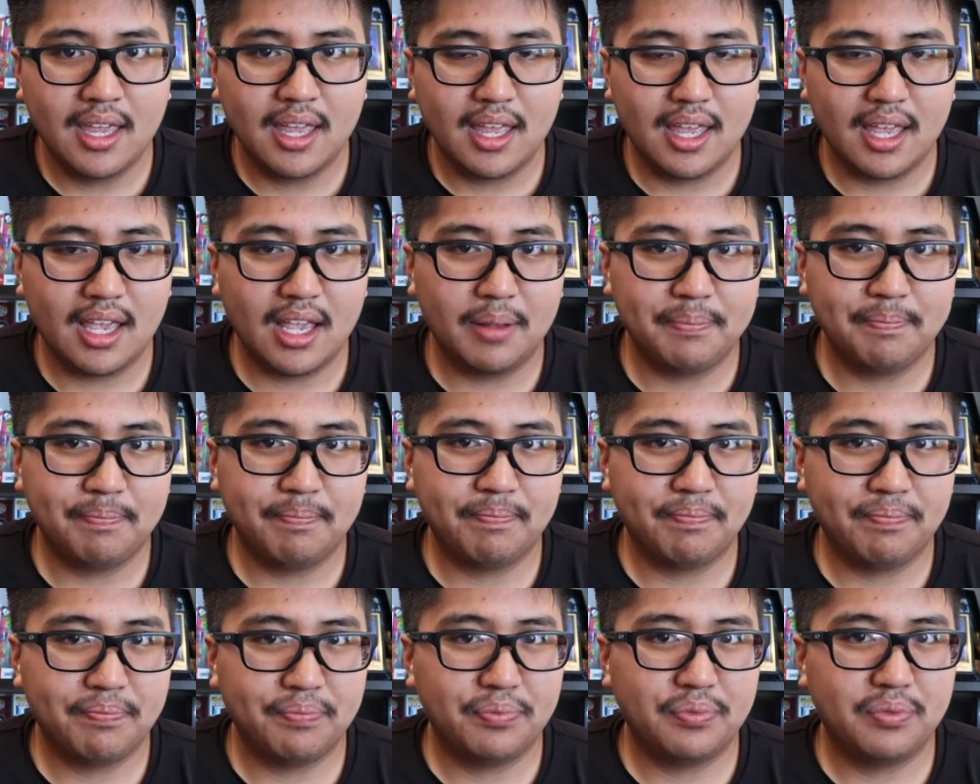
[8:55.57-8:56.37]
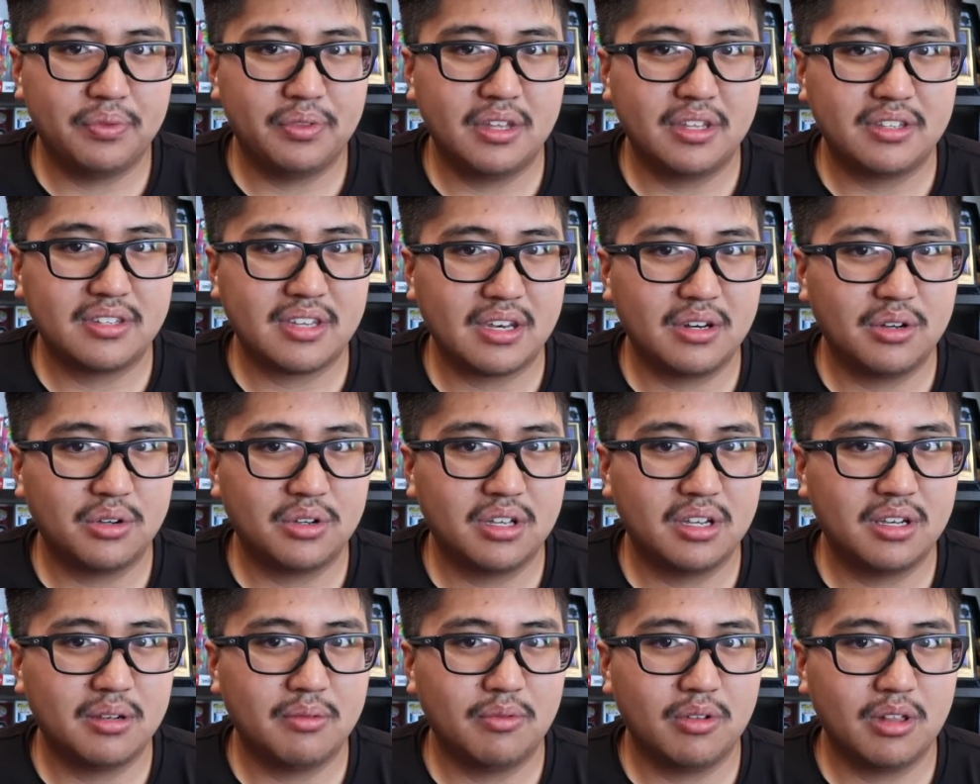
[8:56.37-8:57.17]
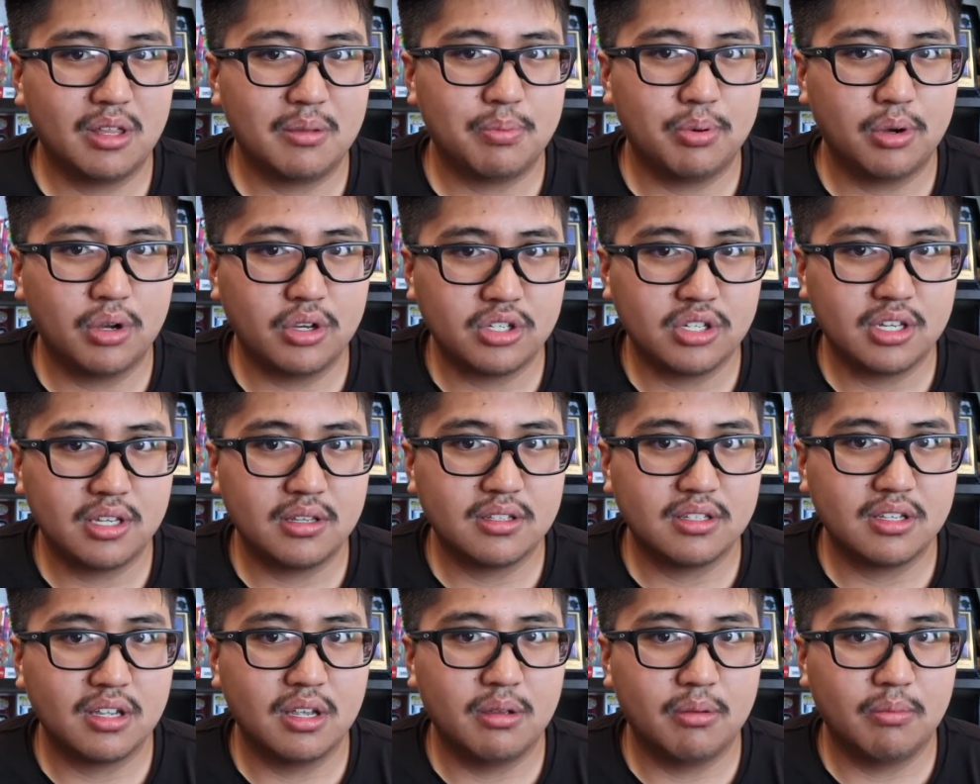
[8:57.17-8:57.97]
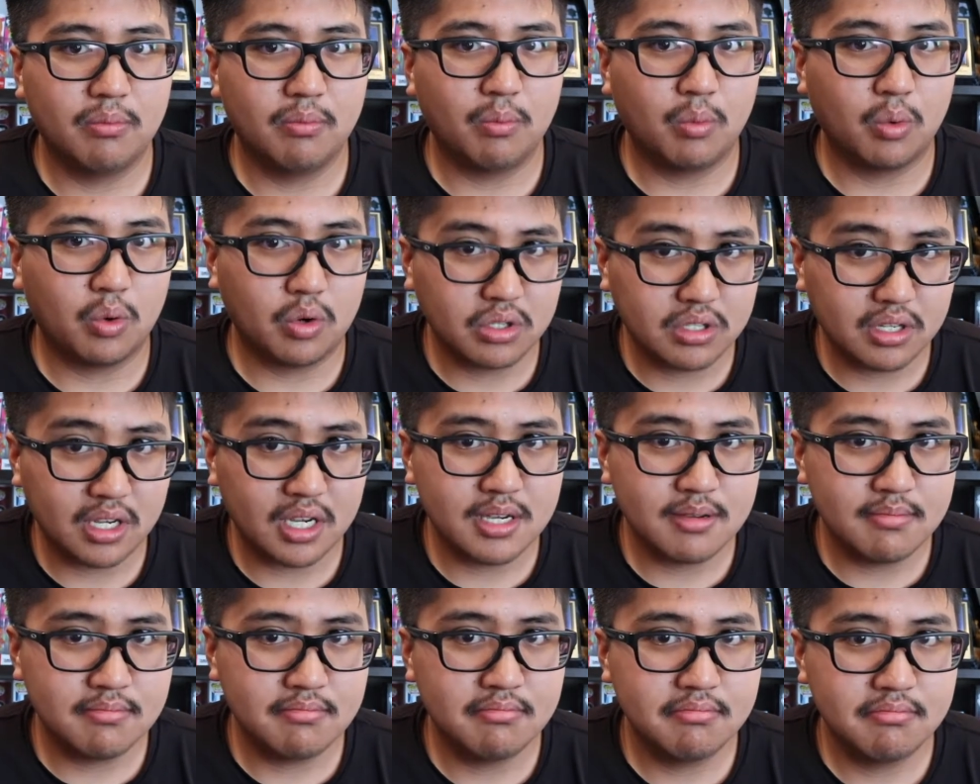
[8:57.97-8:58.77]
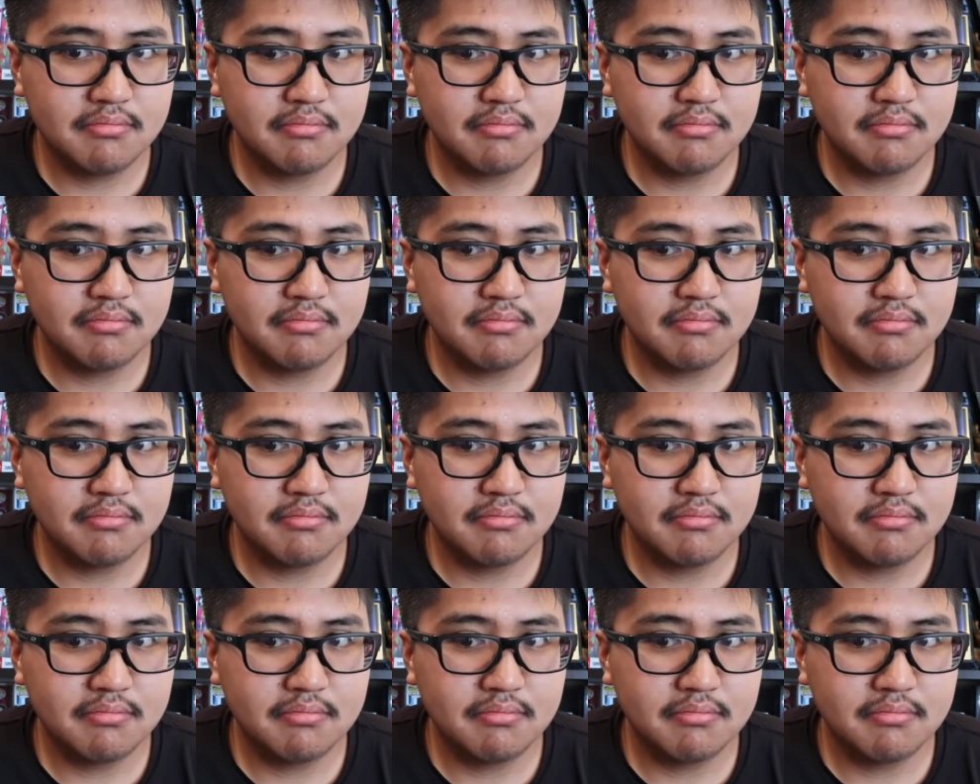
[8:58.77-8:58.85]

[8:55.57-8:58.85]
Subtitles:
And Nintendo couldn't really push it to more time.